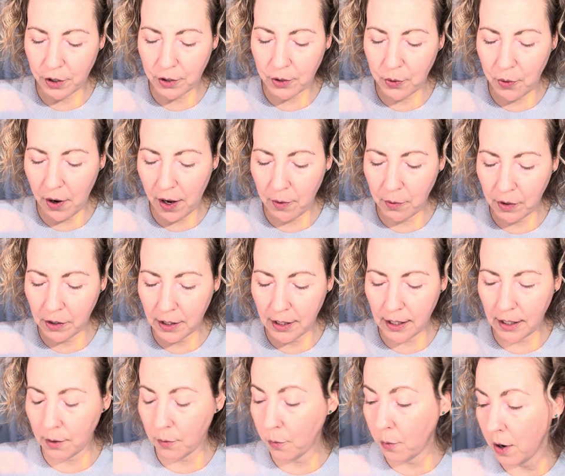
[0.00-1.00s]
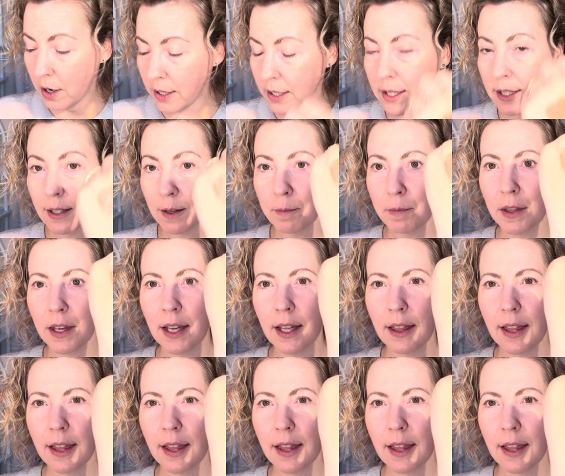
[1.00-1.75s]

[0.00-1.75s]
So I really wanted something